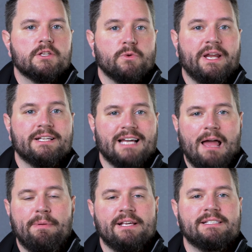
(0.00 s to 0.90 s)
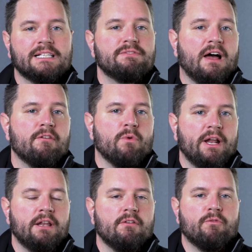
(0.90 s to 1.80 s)
So it is IP65
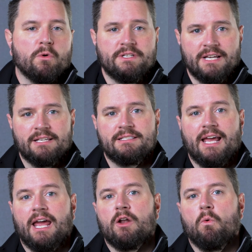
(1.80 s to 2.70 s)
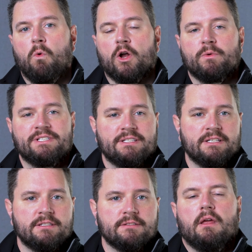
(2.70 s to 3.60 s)
rated for dust and water
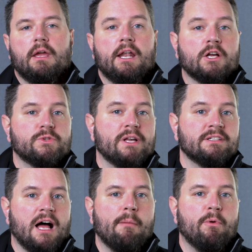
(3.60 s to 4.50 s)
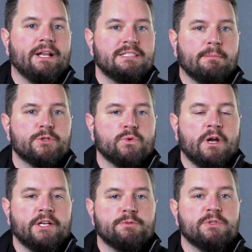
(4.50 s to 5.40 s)
resistance. It also has an operating temperature
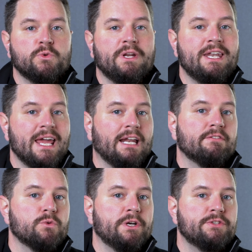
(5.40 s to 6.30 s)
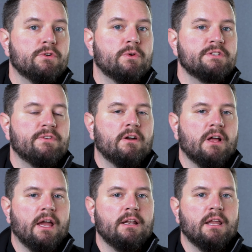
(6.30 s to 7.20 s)
range between negative 22 degrees
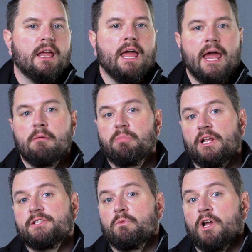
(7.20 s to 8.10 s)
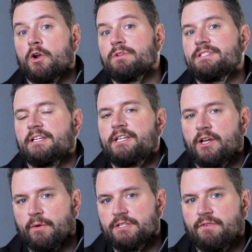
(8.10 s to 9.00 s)
Fahrenheit and plus 160
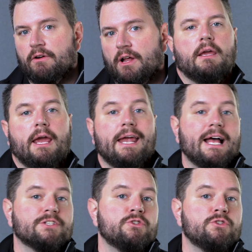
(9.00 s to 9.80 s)
degrees Fahrenheit. It has